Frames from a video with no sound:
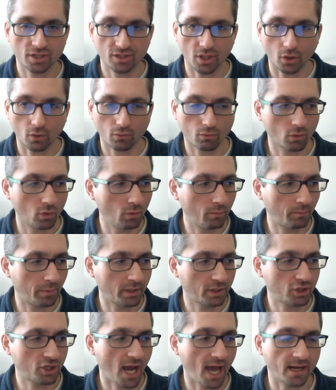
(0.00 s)

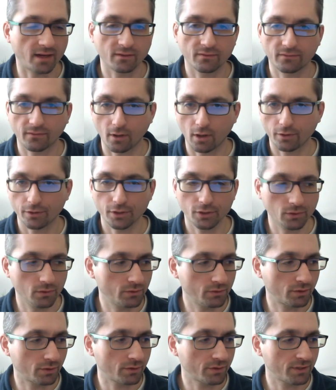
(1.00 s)
group chat of all the
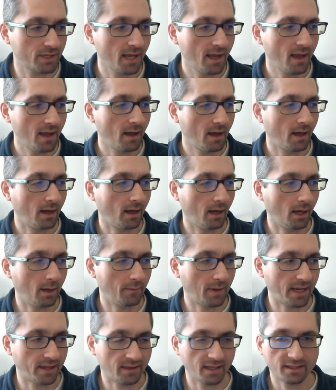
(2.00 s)
users.
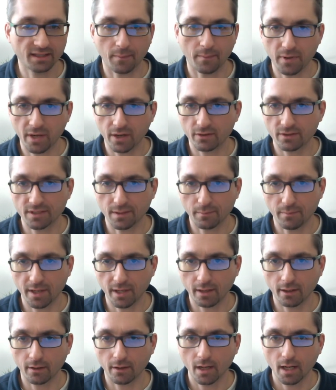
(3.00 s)
I think the
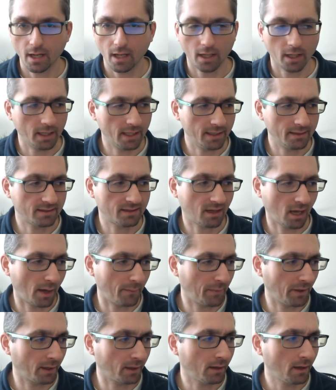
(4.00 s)
peer-to-peer is
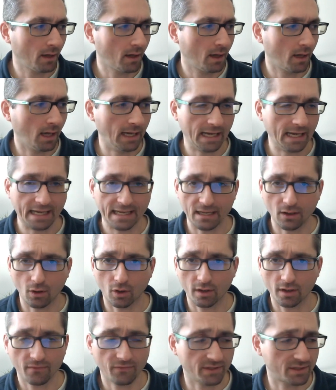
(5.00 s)
coming
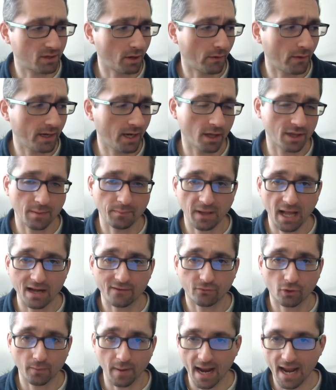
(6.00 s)
or if it's already on the
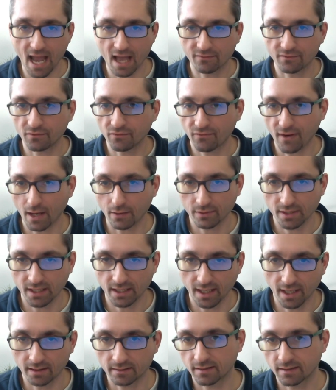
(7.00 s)
platform, I haven't found it
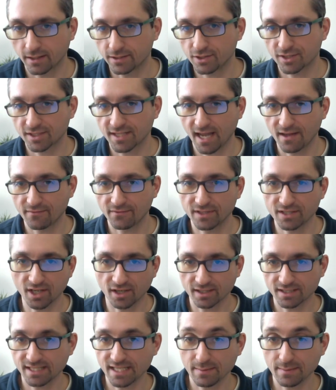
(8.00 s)
yet. I just haven't
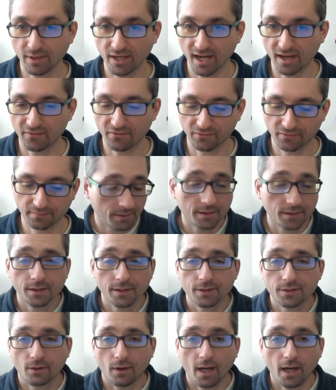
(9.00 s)
dug deep enough.
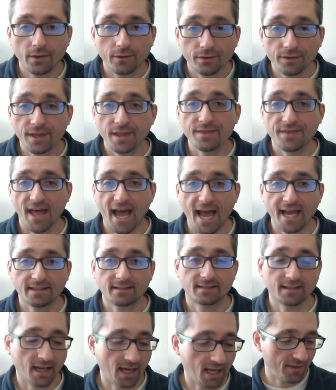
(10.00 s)
So other than
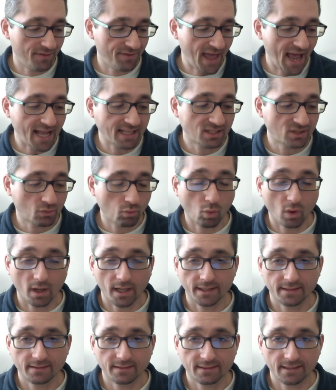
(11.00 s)
that, that's
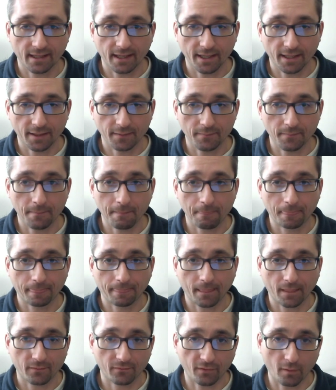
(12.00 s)
what,
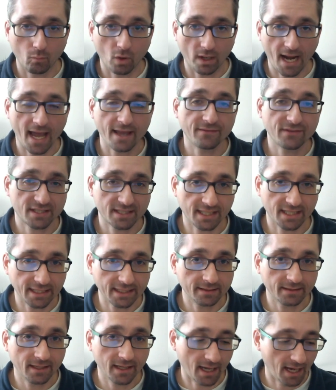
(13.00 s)
from what I've
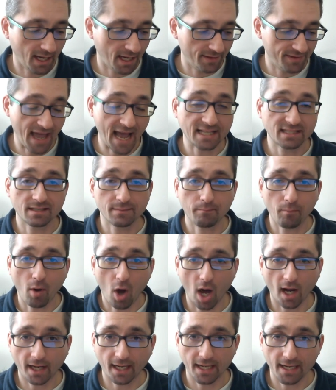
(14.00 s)
seen, that's
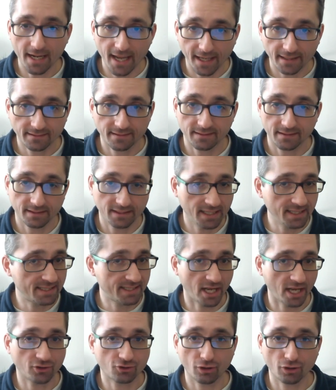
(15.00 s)
POCKETNET,
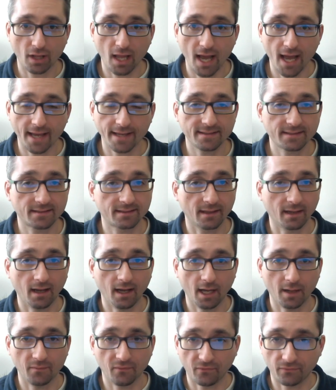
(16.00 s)
decentralized,
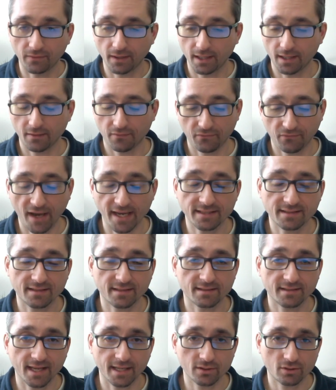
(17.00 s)
fights
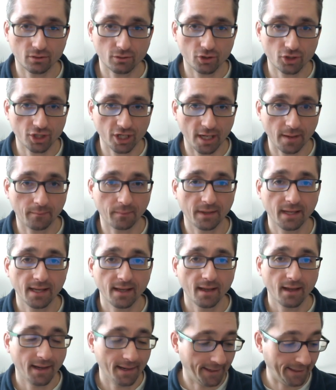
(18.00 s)
censorship.
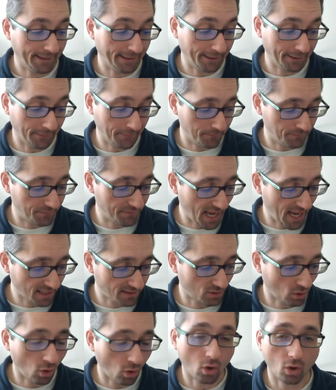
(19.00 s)

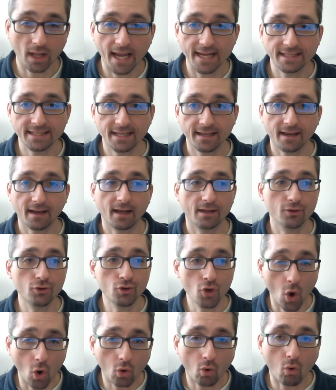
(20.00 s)
That's the whole idea.
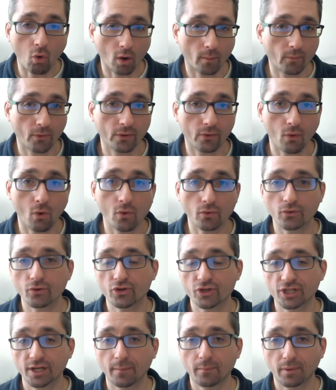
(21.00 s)
No corporate
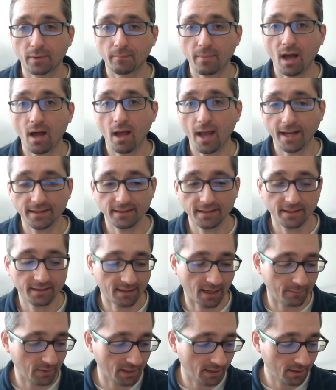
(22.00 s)
ownership behind it.
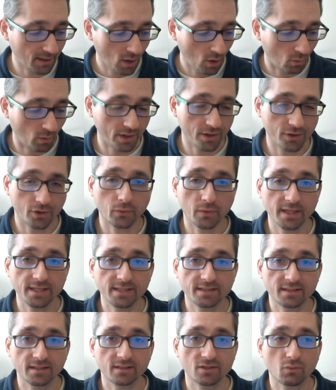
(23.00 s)
I mean, one of the
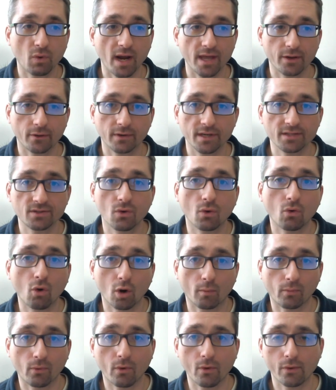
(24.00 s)
reasons why there is no
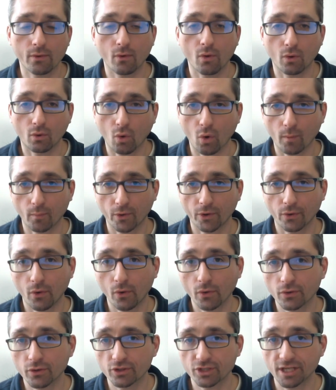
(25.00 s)
corporate
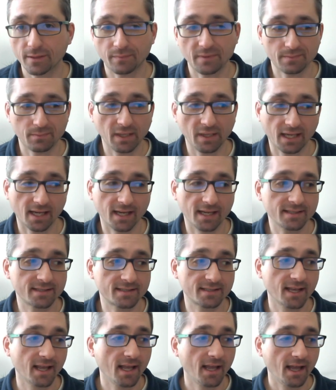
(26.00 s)
ownership is
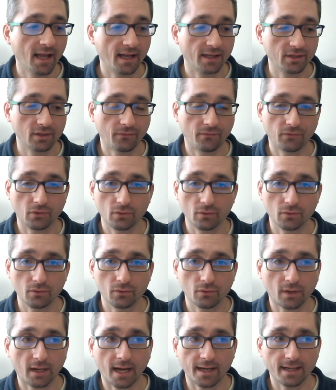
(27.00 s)
because if
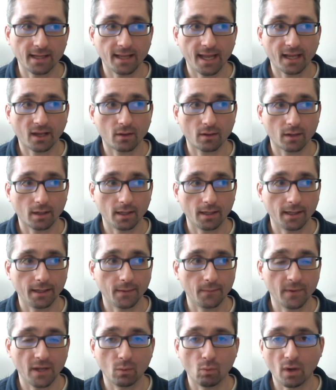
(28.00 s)
you kind of like
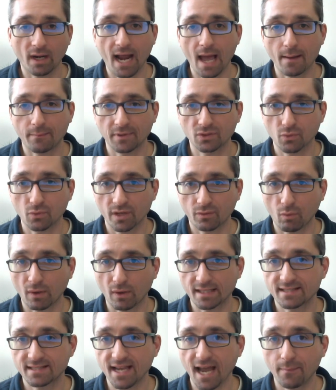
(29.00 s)
what happened with
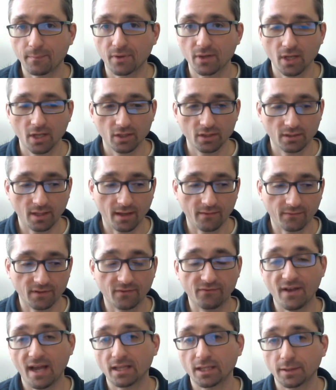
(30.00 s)
WhatsApp, they've
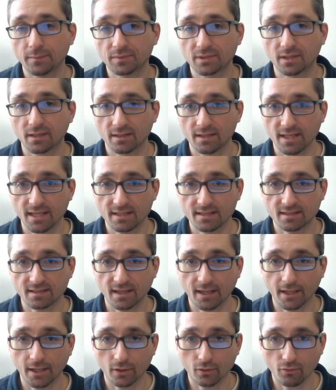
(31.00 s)
developed this
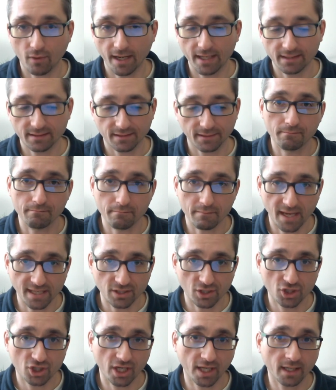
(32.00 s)
great
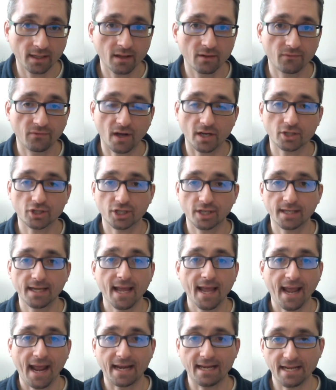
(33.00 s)
messaging function,
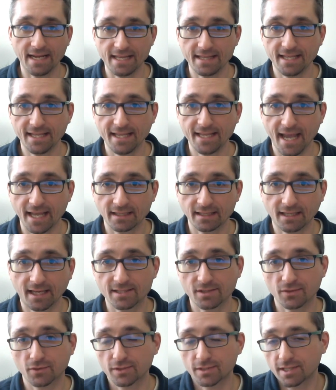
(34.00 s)
and in the end,
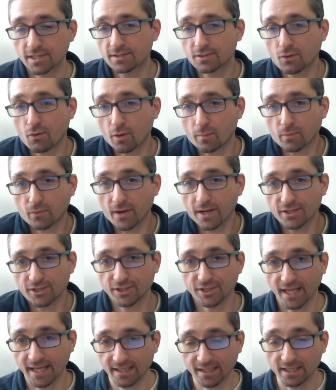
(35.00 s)
because it's a
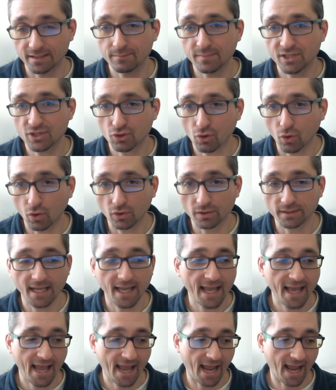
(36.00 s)
corporation, it can be sold,
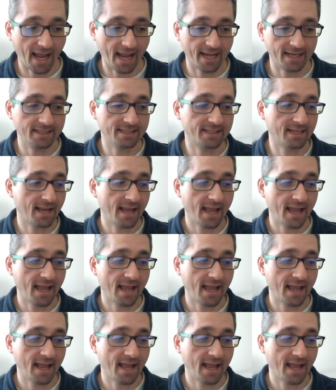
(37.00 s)
and